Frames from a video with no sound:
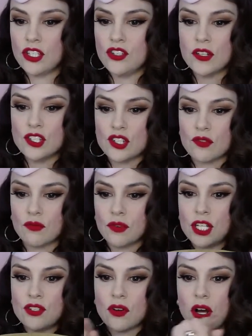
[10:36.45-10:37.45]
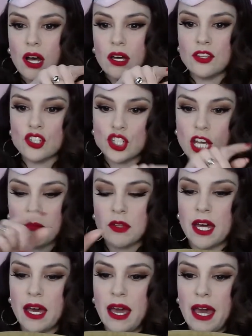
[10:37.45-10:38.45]
you can just redraw the shape
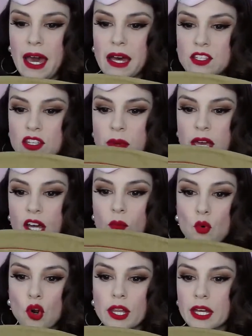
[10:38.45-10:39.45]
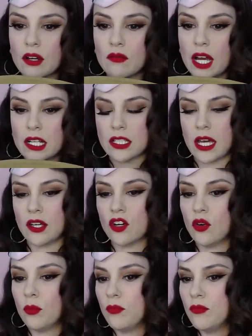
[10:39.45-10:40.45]
of that hat to make it more like a
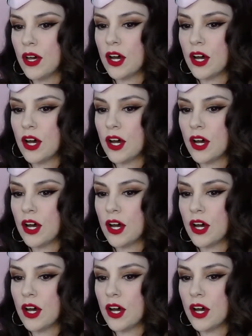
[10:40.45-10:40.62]
rectangle.